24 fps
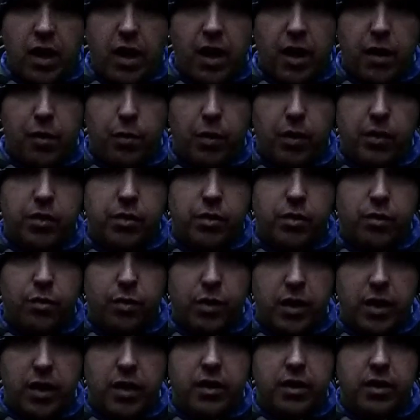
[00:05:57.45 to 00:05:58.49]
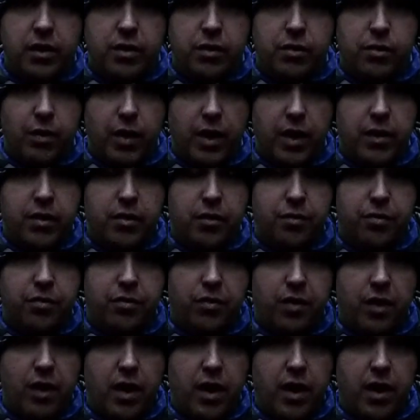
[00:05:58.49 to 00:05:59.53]
I want to really try to
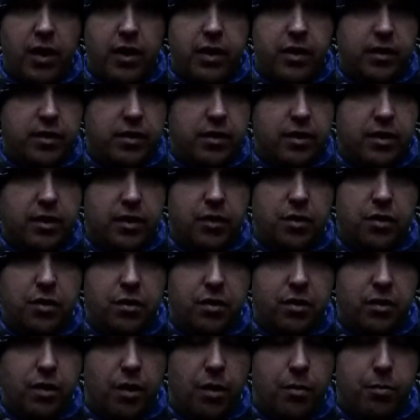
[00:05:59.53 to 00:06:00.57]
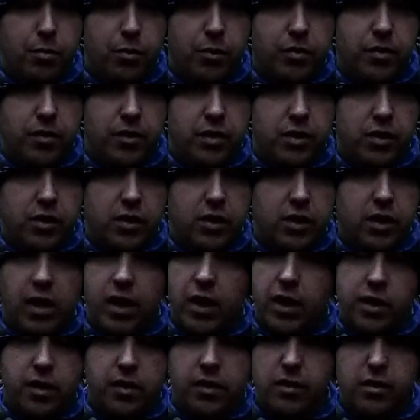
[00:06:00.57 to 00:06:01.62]
find a good composition
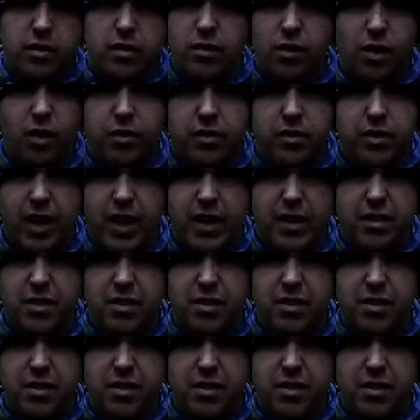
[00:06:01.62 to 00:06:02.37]
and it's not that